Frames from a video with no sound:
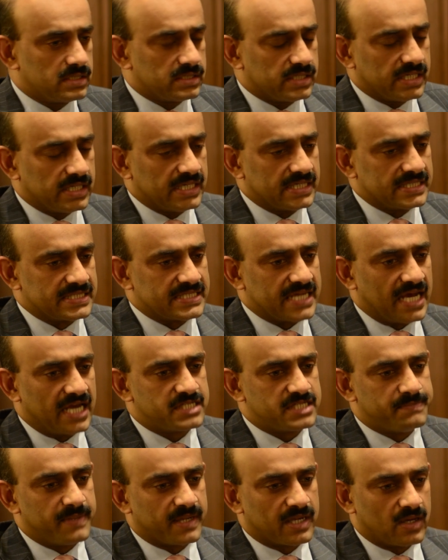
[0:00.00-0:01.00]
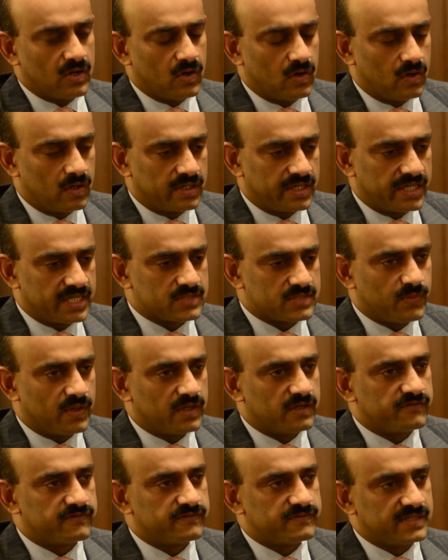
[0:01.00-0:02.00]
The Taj Bengal is one
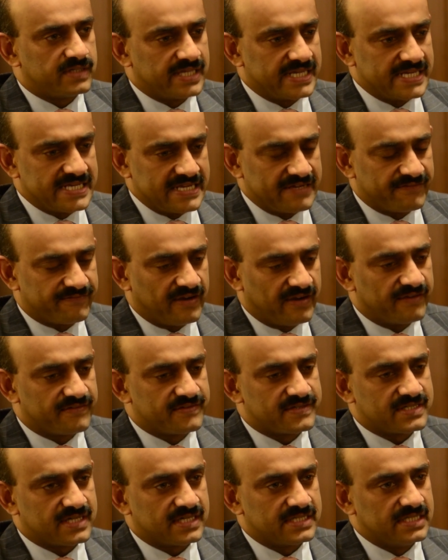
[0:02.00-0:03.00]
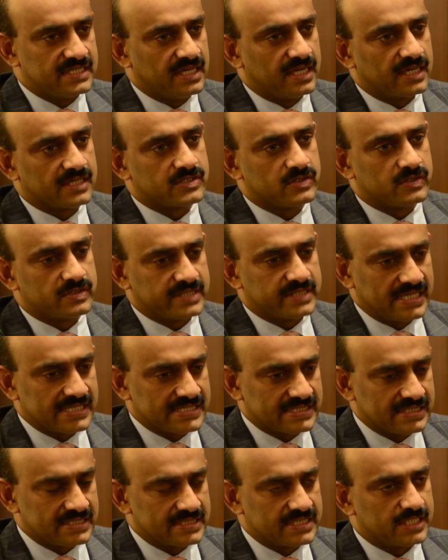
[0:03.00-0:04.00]
of the leading 5-star deluxe hotels
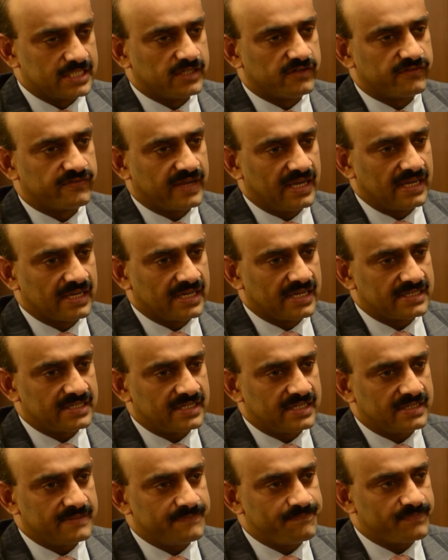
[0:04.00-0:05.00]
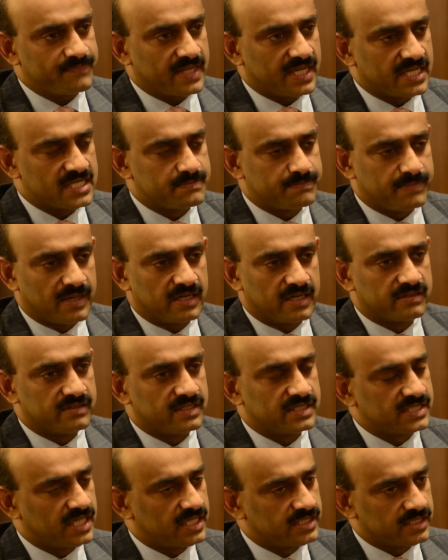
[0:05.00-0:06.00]
in the city of Kolkata. It's part of the
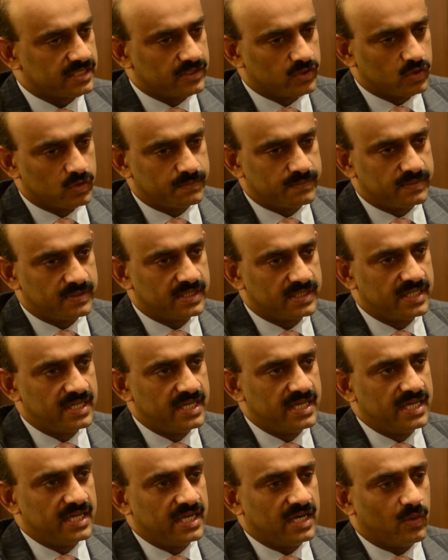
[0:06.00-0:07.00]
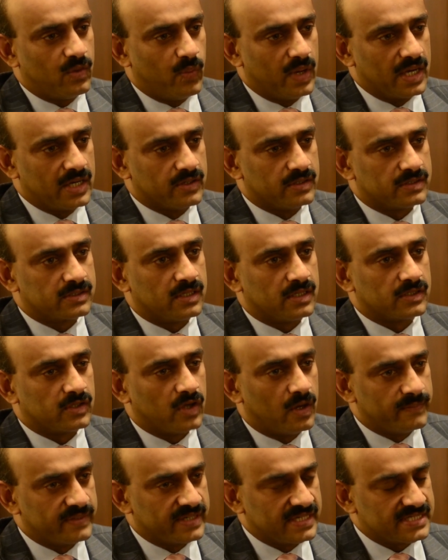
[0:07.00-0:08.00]
Tata Group, a well-known
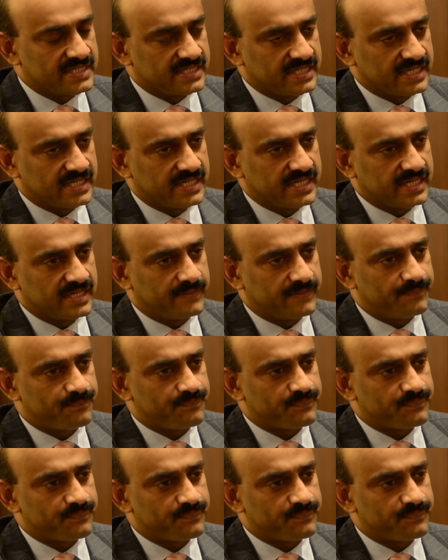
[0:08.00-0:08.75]
conglomerate in India.